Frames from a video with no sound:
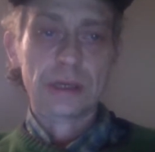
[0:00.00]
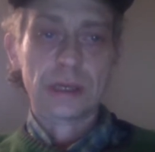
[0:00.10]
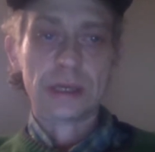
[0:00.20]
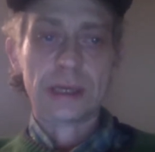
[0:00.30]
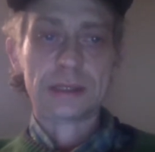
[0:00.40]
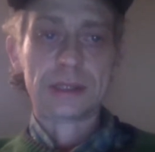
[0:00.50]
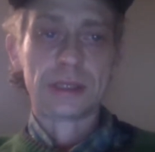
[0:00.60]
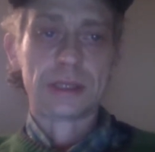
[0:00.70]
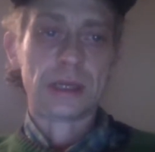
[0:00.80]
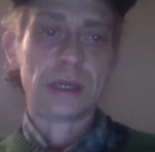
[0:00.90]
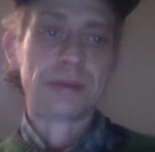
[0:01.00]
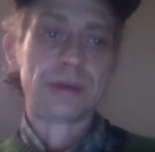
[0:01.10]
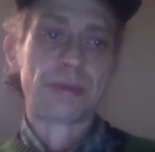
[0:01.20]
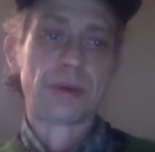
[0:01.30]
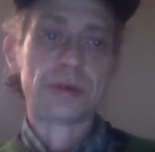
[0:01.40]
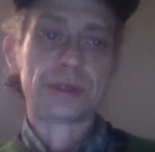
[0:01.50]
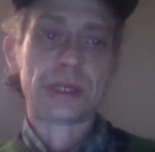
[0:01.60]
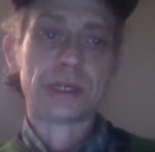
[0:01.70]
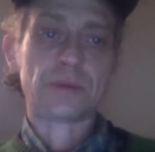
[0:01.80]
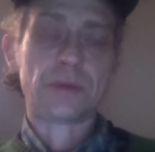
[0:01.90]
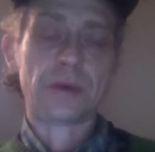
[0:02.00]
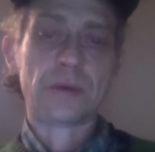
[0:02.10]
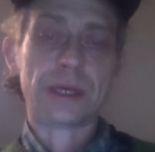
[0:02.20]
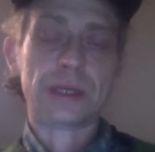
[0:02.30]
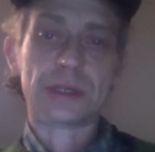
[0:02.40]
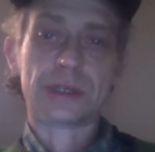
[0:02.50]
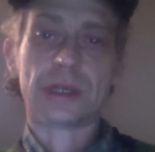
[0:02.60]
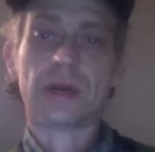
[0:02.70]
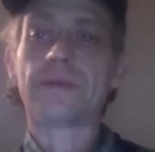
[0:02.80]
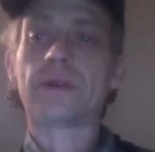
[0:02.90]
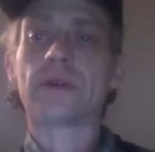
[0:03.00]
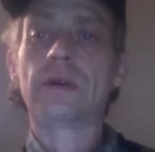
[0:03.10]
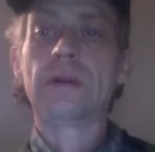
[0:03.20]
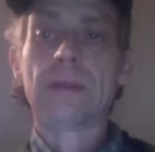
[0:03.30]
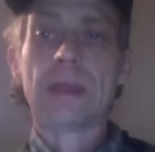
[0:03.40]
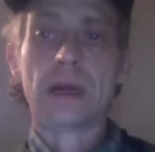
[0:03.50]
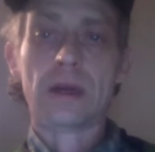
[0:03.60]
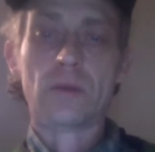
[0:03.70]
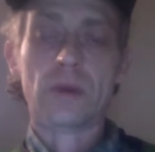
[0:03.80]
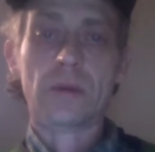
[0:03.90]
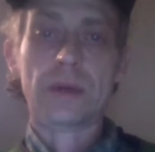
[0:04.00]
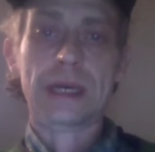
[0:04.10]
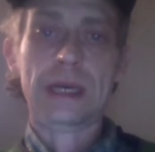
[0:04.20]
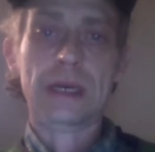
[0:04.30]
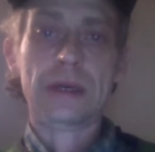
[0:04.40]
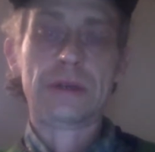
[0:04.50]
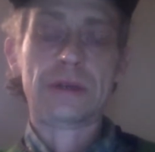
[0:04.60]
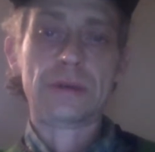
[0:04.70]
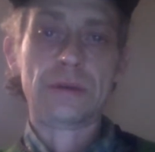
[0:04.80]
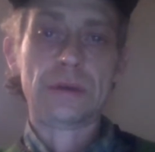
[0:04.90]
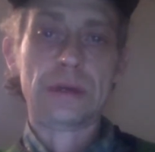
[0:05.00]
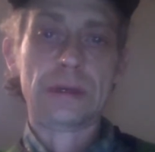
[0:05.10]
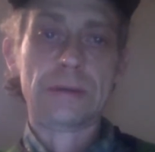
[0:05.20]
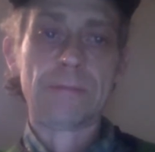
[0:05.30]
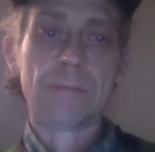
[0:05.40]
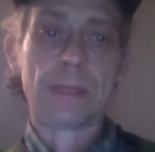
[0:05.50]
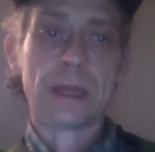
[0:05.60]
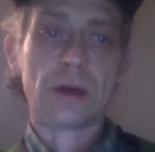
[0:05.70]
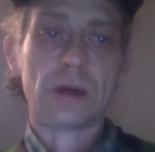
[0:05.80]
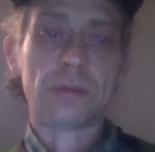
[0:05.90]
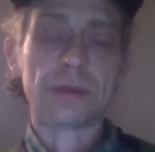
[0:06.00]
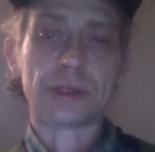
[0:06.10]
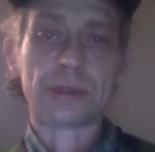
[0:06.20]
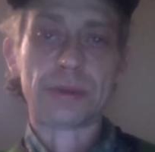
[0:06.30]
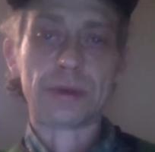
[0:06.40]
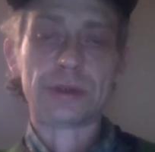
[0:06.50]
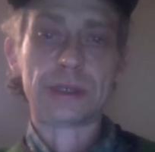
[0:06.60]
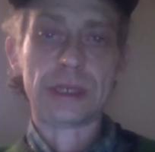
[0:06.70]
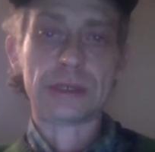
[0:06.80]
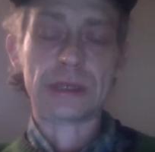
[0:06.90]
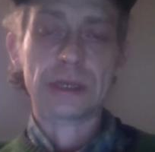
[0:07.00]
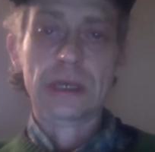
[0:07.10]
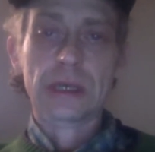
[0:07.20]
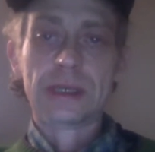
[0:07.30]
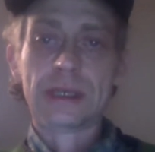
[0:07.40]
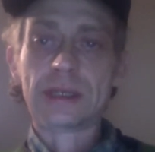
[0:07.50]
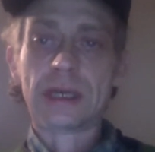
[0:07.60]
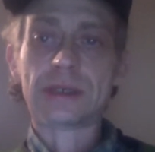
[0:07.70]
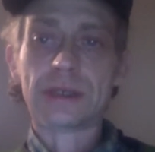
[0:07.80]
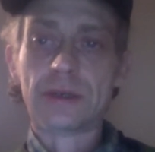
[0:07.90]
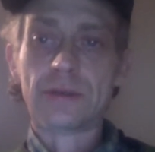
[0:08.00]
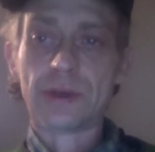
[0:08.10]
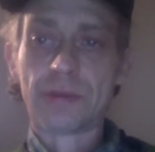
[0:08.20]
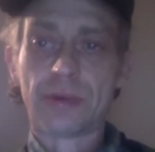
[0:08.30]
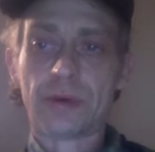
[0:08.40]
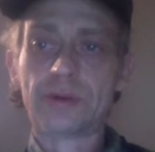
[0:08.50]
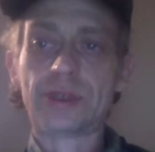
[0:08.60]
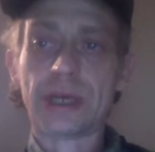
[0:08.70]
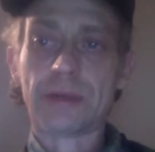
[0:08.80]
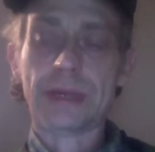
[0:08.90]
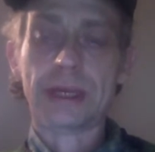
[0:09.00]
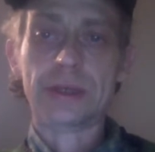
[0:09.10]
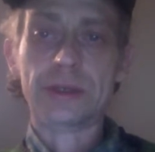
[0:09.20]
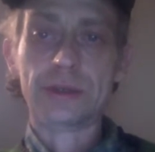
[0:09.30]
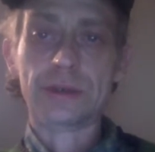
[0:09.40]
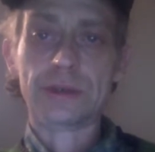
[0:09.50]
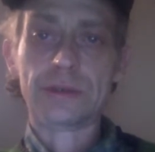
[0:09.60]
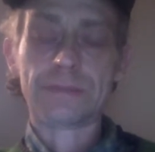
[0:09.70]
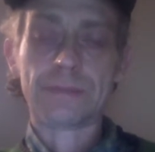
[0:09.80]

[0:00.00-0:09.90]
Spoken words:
And that's a timed process where we discover what we need to accomplish a process. This has to do with project managers.